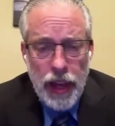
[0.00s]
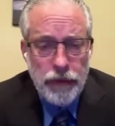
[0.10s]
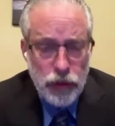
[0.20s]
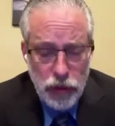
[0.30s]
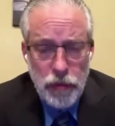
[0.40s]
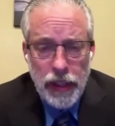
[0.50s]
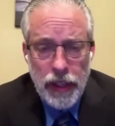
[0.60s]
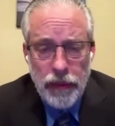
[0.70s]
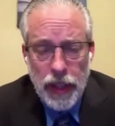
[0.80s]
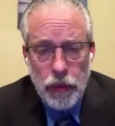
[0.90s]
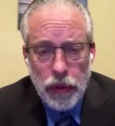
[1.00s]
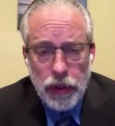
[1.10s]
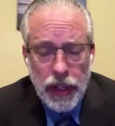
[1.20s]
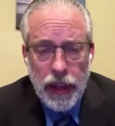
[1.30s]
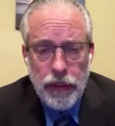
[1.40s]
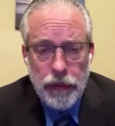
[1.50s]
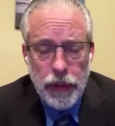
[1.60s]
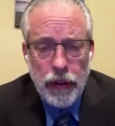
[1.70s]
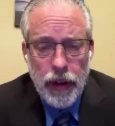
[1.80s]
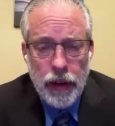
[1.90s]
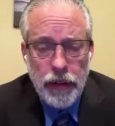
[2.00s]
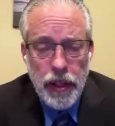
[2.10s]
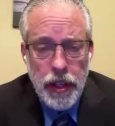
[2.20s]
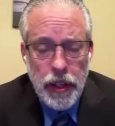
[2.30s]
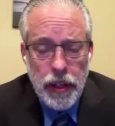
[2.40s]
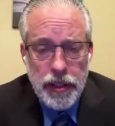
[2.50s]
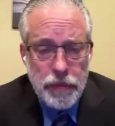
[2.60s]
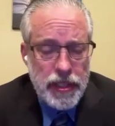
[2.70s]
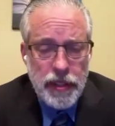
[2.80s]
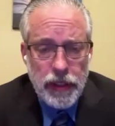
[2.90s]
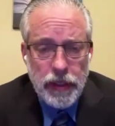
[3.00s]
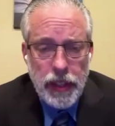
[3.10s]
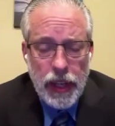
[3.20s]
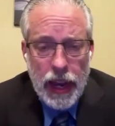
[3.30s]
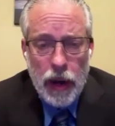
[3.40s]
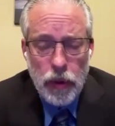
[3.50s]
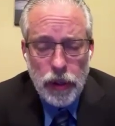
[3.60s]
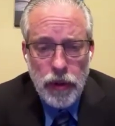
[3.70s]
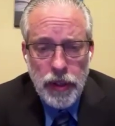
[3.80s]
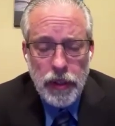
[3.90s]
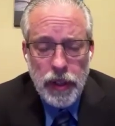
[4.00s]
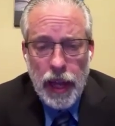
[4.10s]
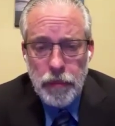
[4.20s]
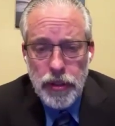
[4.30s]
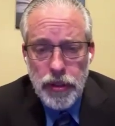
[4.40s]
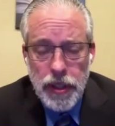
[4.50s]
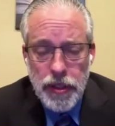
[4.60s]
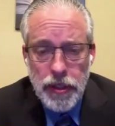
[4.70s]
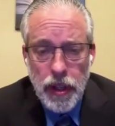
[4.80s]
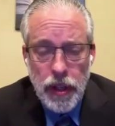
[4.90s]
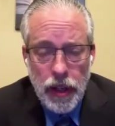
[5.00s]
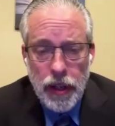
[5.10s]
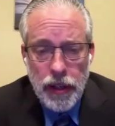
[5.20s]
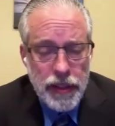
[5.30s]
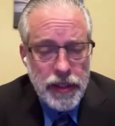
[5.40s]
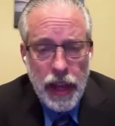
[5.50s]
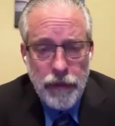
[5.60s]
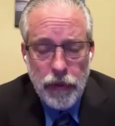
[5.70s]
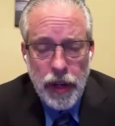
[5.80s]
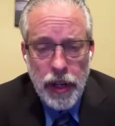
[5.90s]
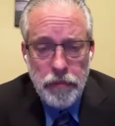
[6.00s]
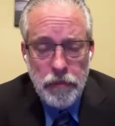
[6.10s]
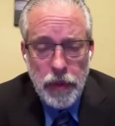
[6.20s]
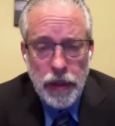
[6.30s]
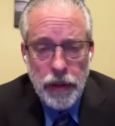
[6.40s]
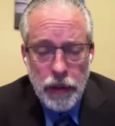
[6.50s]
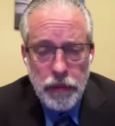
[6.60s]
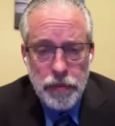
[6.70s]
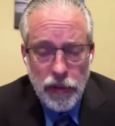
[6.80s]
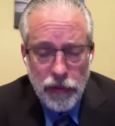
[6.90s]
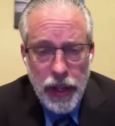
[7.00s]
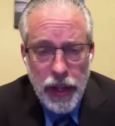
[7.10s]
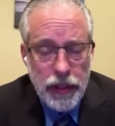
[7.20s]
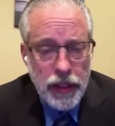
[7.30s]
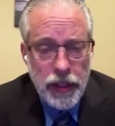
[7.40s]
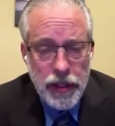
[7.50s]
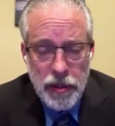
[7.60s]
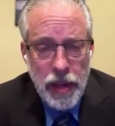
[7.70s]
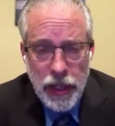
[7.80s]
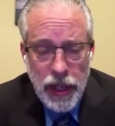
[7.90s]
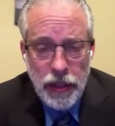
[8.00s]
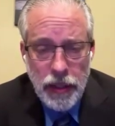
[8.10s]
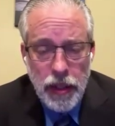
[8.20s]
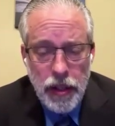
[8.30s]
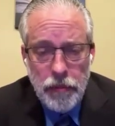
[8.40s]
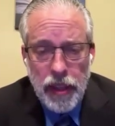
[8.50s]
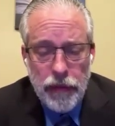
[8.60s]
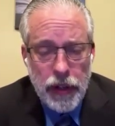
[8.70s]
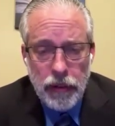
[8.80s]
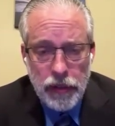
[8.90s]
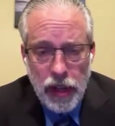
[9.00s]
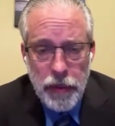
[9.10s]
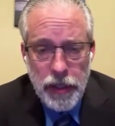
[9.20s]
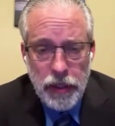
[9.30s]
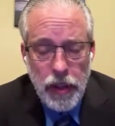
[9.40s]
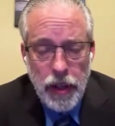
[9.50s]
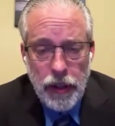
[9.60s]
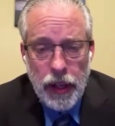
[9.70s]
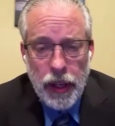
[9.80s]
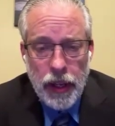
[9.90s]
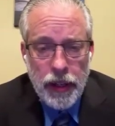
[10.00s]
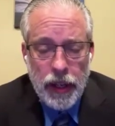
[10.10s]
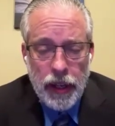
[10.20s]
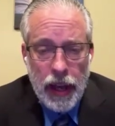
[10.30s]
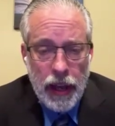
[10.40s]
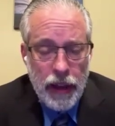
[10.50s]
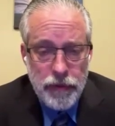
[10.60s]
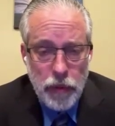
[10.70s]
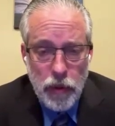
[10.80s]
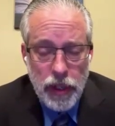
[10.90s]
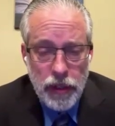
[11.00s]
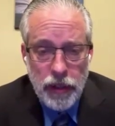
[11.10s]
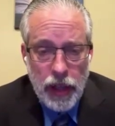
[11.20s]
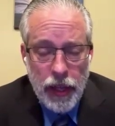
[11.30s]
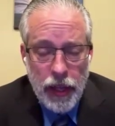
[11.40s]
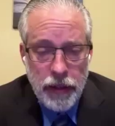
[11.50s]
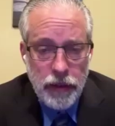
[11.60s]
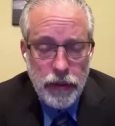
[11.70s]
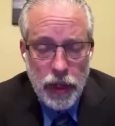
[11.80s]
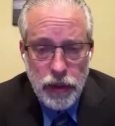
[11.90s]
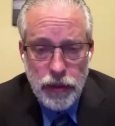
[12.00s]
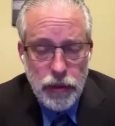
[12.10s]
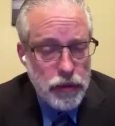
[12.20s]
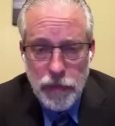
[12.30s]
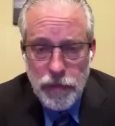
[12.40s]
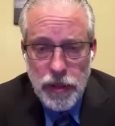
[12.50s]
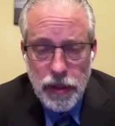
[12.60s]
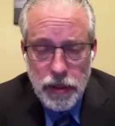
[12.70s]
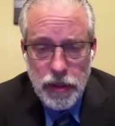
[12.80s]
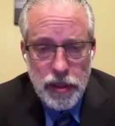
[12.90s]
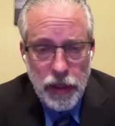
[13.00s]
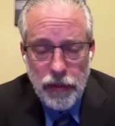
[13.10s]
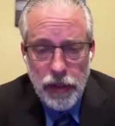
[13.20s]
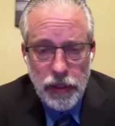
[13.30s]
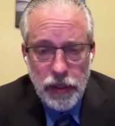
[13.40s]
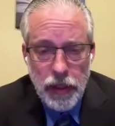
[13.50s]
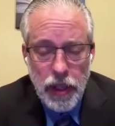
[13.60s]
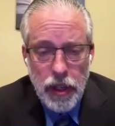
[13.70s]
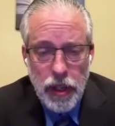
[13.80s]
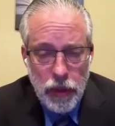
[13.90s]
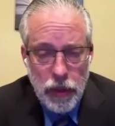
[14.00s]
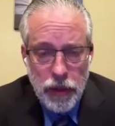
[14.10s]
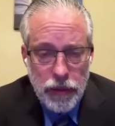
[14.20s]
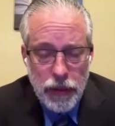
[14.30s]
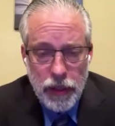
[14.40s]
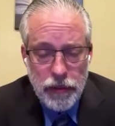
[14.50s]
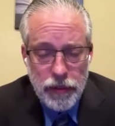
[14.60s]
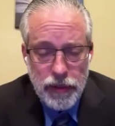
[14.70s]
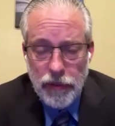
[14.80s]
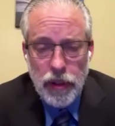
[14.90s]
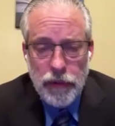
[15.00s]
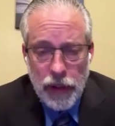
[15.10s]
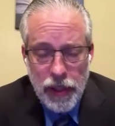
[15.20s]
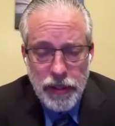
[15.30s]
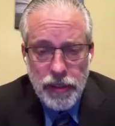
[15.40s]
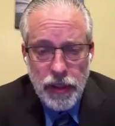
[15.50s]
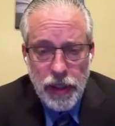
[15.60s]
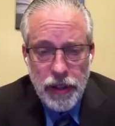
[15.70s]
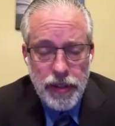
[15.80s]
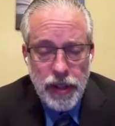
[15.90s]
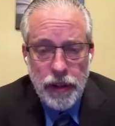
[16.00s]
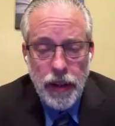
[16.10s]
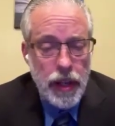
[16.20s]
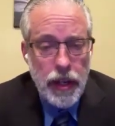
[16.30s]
I do believe that we're going to have to figure out specifically how we're going to accomplish this in the time frame that was provided. It is a mandate by the federal government, and I have spoken on 2 trips to Springfield with several of our legislators on